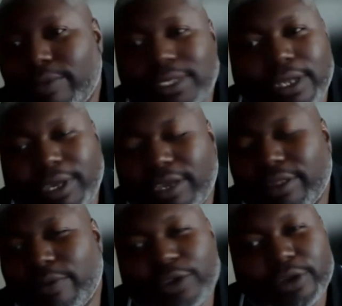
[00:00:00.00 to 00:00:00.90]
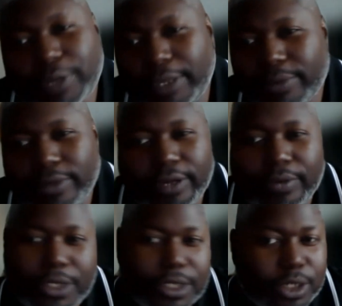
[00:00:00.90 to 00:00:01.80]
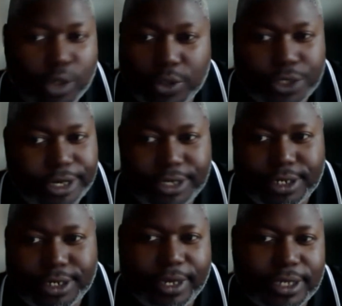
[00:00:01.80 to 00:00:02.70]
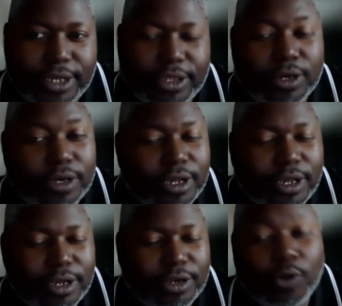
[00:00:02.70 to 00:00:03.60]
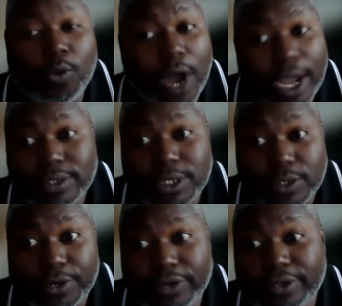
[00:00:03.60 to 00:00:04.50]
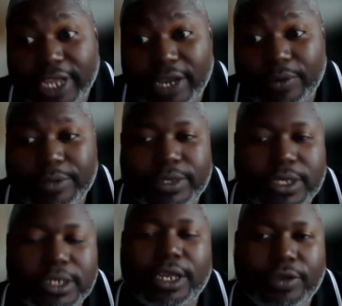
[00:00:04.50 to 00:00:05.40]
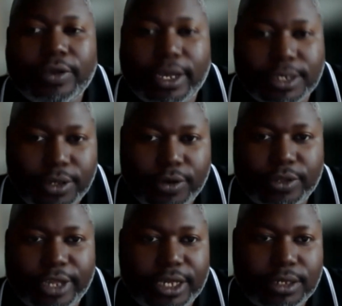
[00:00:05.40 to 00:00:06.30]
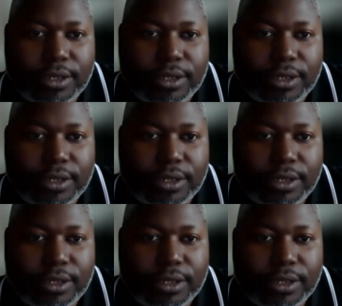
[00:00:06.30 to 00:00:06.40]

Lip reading: was, I mean, they were good people. It was just negotiation. I mean, it's nothing, no wild story on that one, but just letting you guys know that,